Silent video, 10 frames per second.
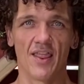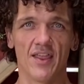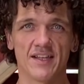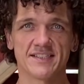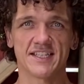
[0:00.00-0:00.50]

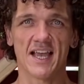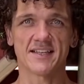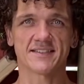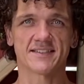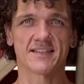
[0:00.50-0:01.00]
the
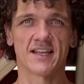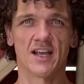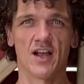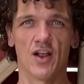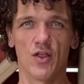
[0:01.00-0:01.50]
chest,
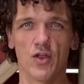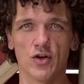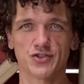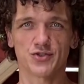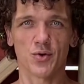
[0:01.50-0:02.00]

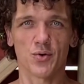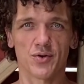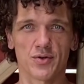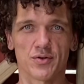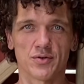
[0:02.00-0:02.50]
the
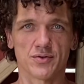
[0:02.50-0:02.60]
shoulder.